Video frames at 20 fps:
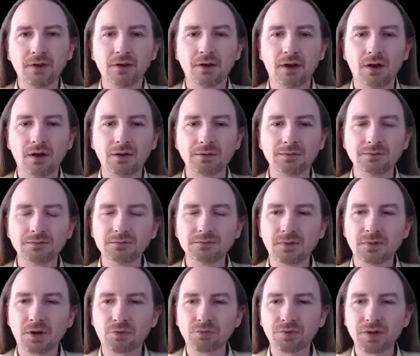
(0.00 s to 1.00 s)
are
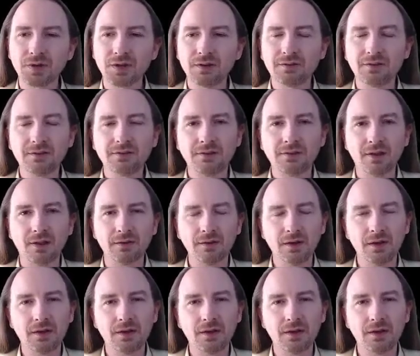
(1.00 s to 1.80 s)
really detailed